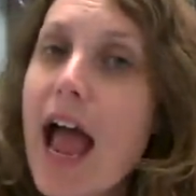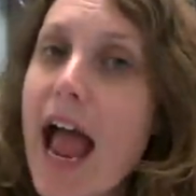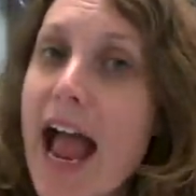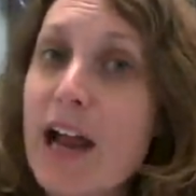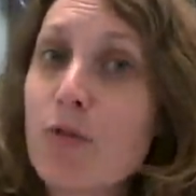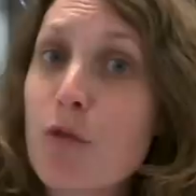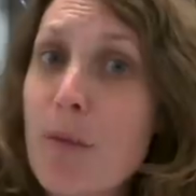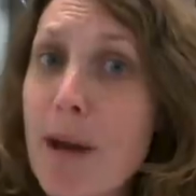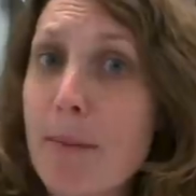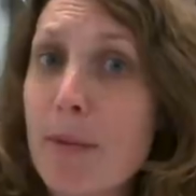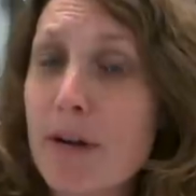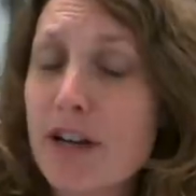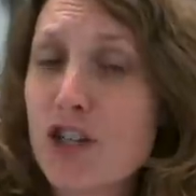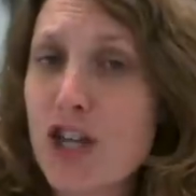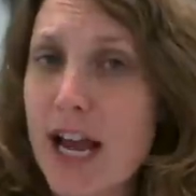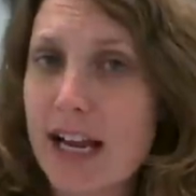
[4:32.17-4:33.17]
And remember
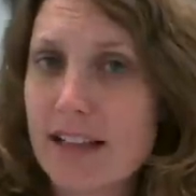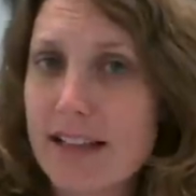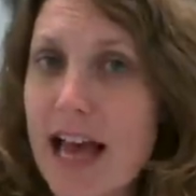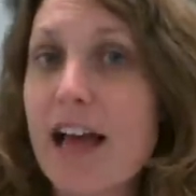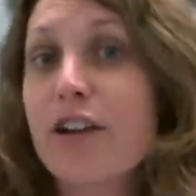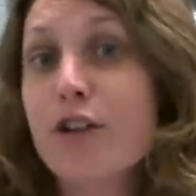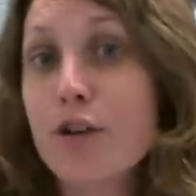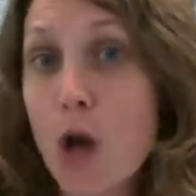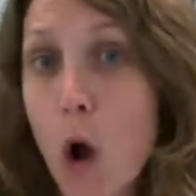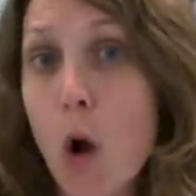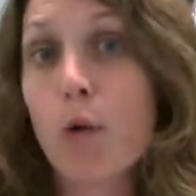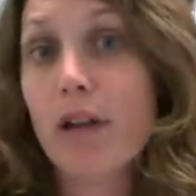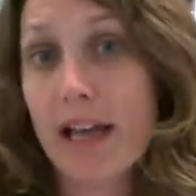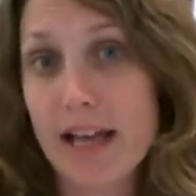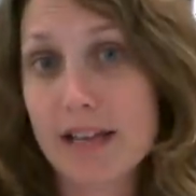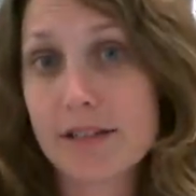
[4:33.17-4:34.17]
to check that no
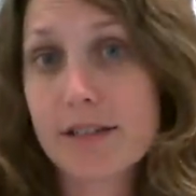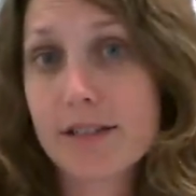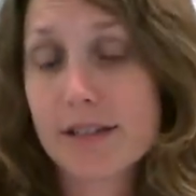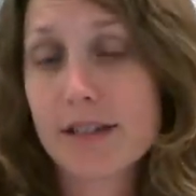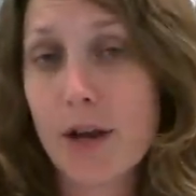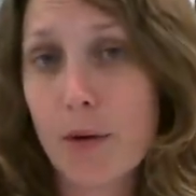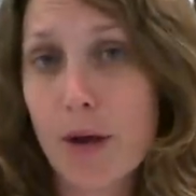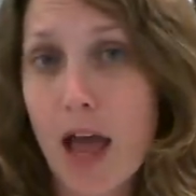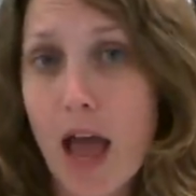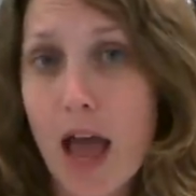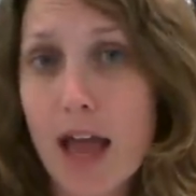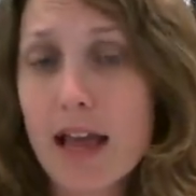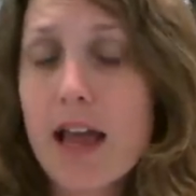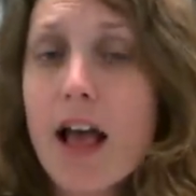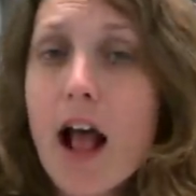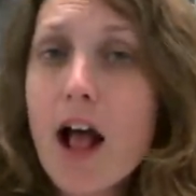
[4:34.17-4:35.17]
list,
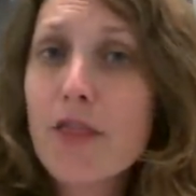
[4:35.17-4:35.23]
okay?